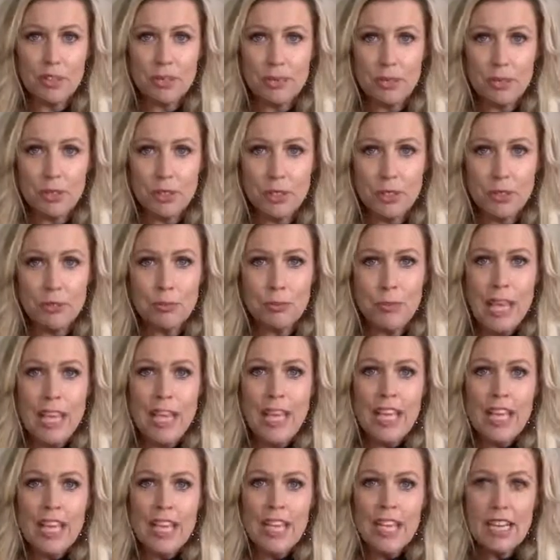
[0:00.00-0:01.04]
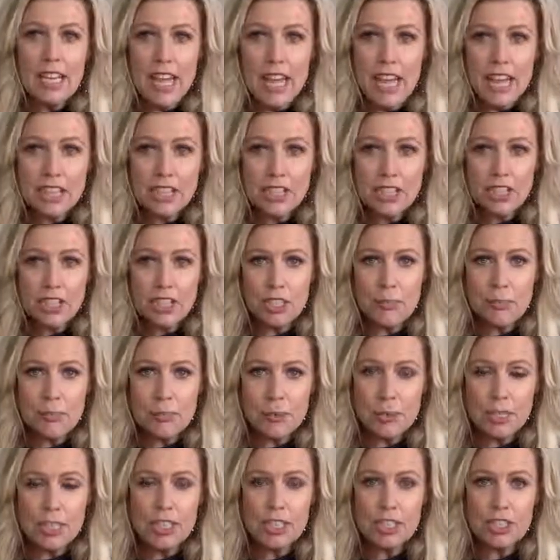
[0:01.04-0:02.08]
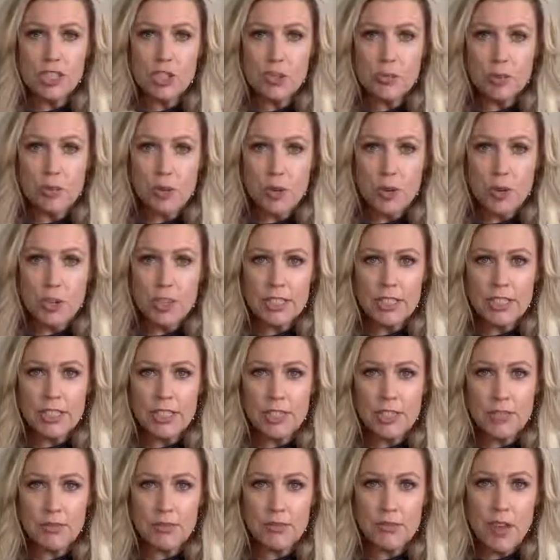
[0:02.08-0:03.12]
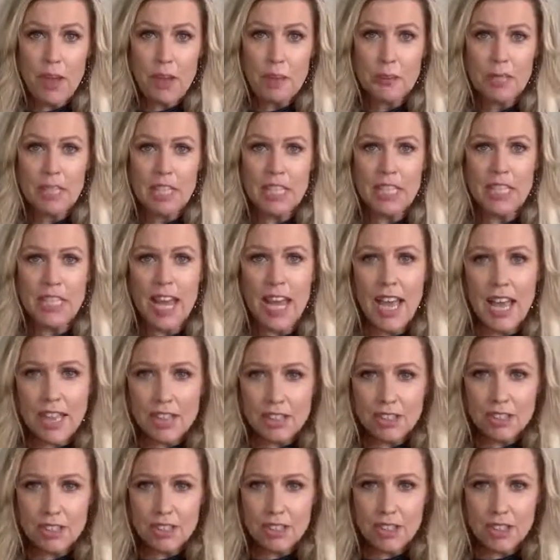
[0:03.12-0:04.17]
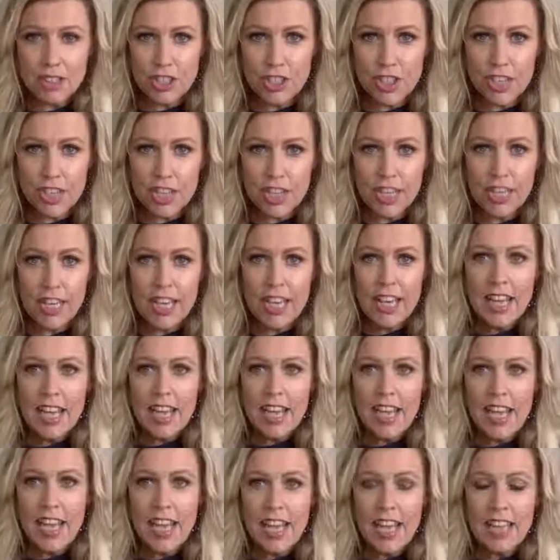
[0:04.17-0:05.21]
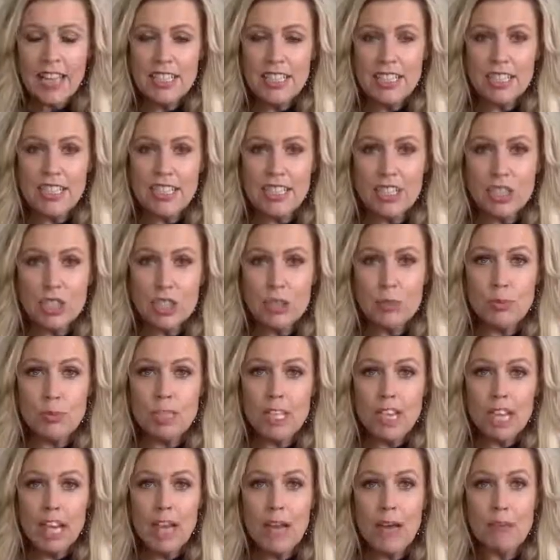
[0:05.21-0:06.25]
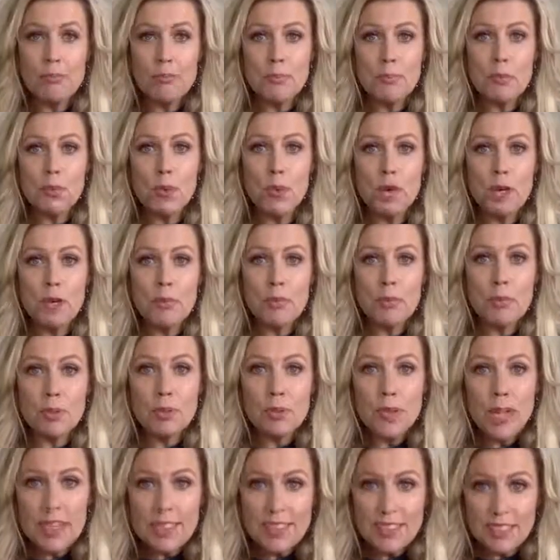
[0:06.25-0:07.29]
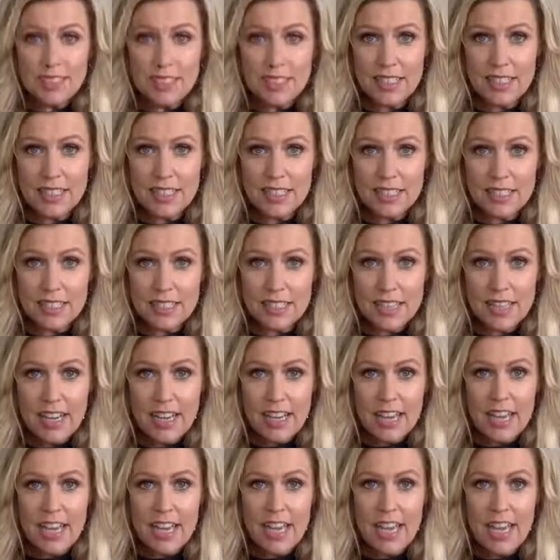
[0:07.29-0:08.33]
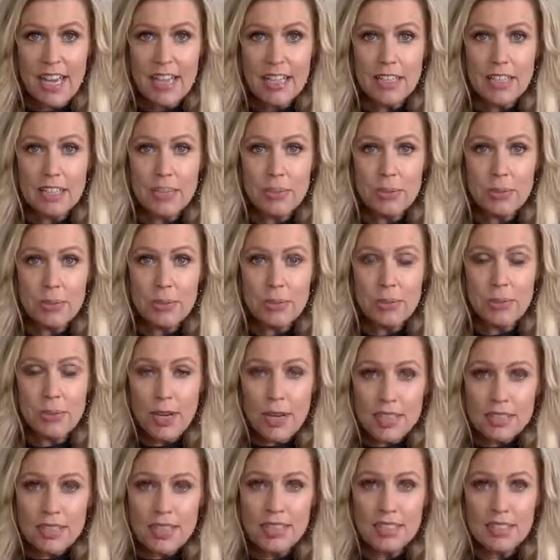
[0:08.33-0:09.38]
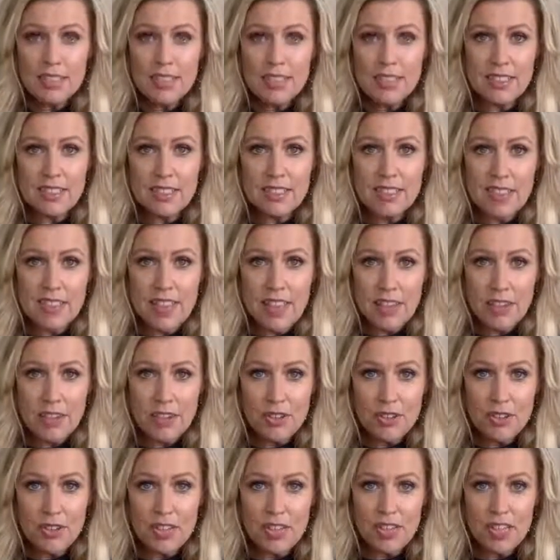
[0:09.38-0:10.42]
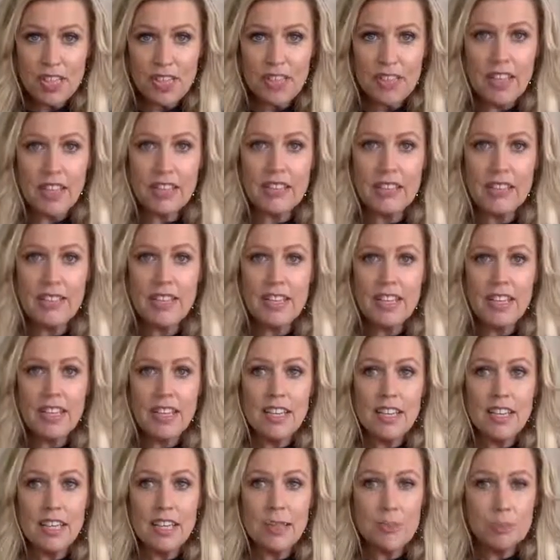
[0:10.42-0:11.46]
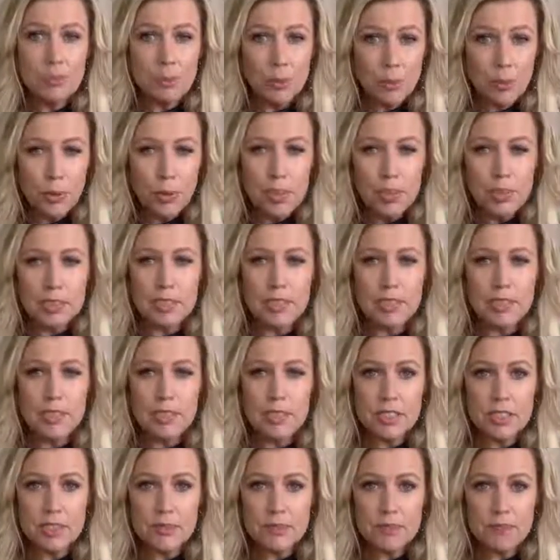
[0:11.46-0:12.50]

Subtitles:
room? It actually brings you more into your feminine energy and you become more present. And presence is another thing that's important